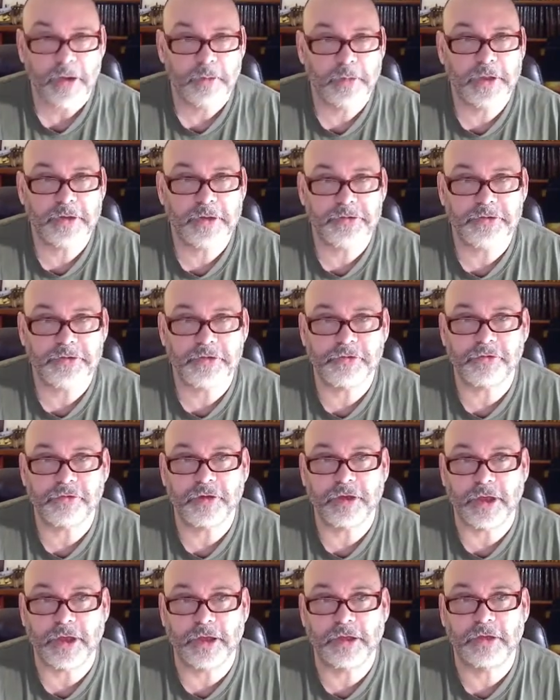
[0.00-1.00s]
because it's
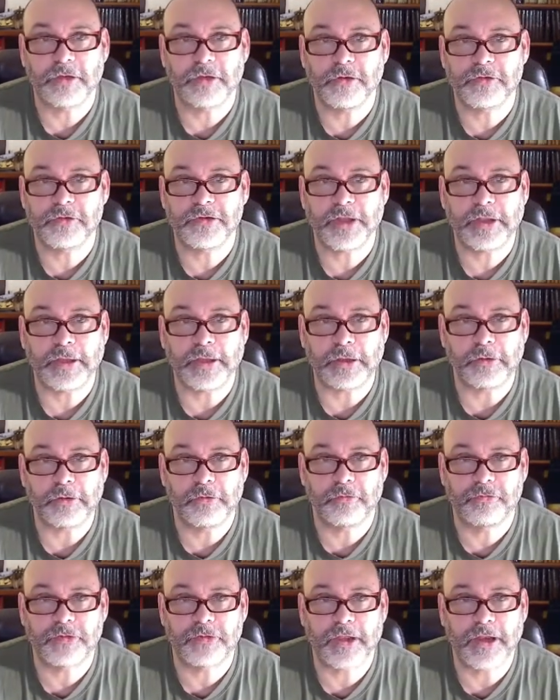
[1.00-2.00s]
redundant.
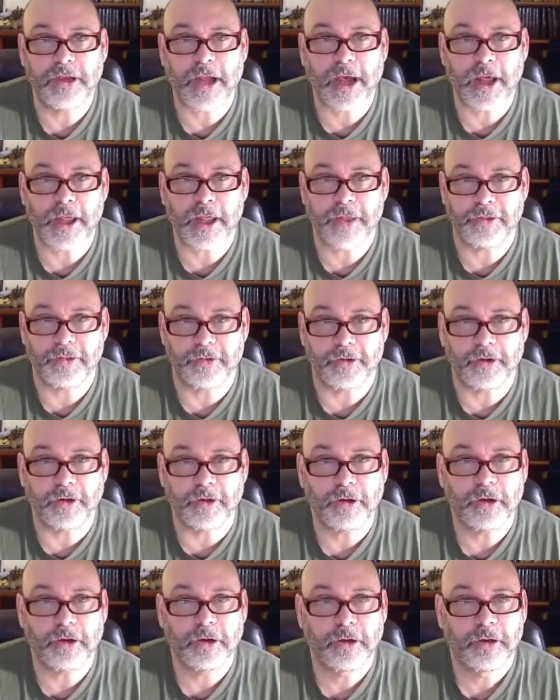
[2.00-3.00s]
You've said I there,
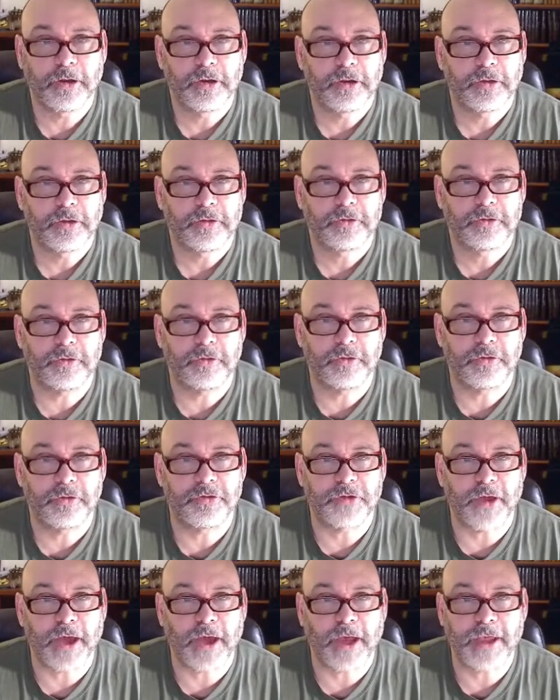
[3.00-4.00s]
so you can
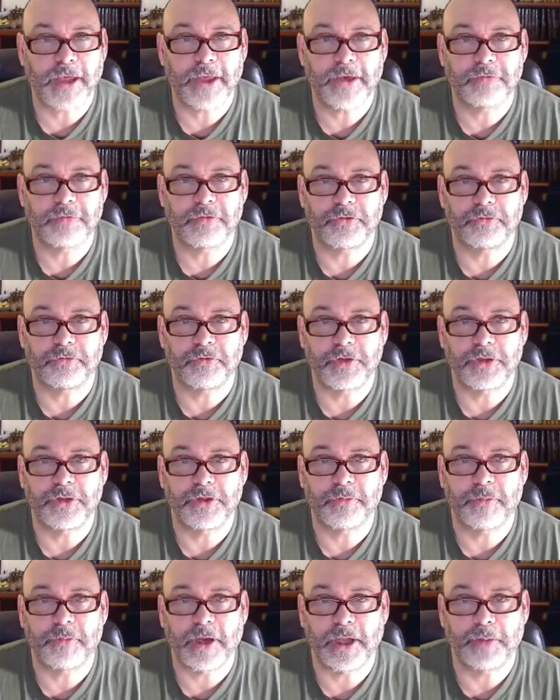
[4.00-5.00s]
say I have to read the
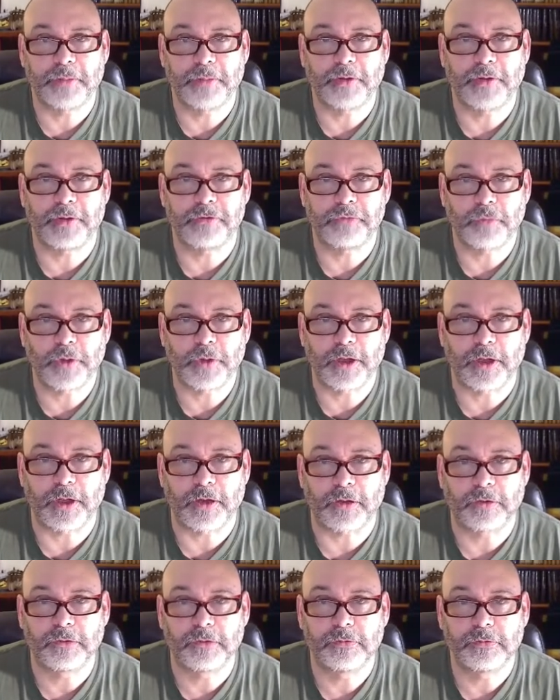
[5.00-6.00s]
Bible as
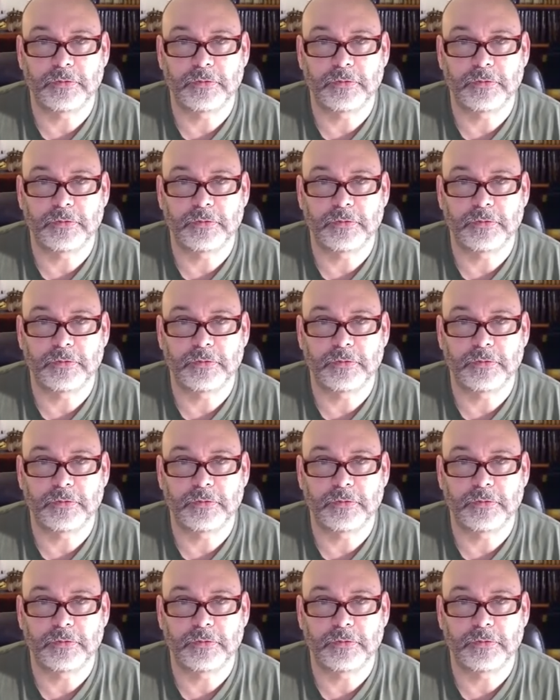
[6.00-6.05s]
well.